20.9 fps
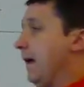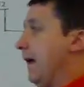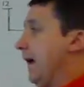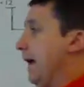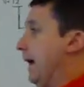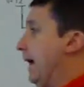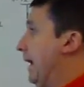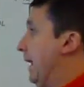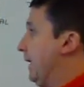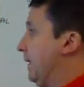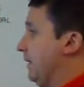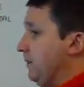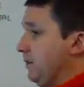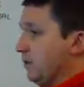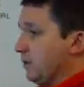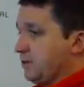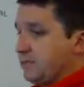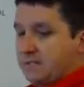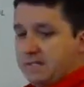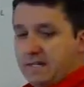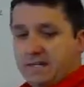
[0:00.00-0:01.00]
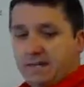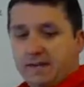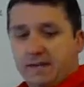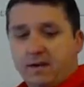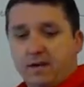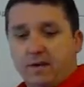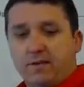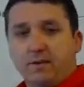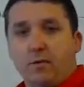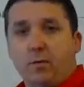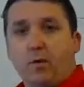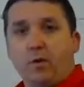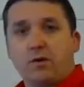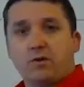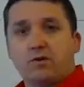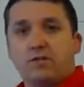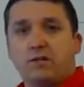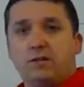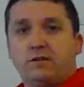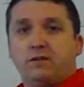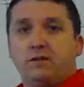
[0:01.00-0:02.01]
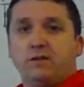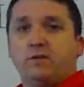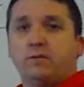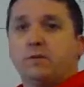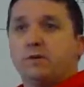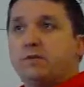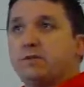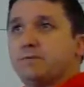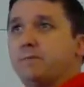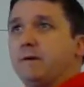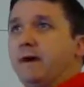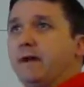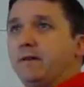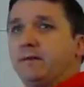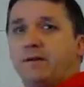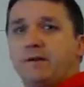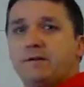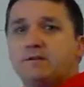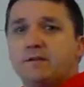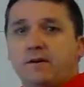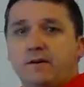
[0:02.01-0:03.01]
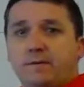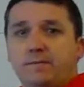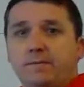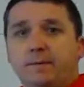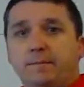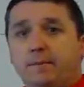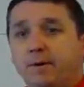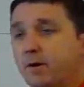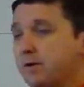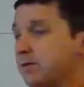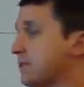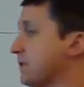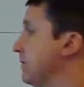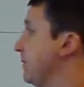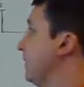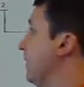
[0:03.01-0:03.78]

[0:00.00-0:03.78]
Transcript: And you'll see that on the worksheet too, which by the way has already been posted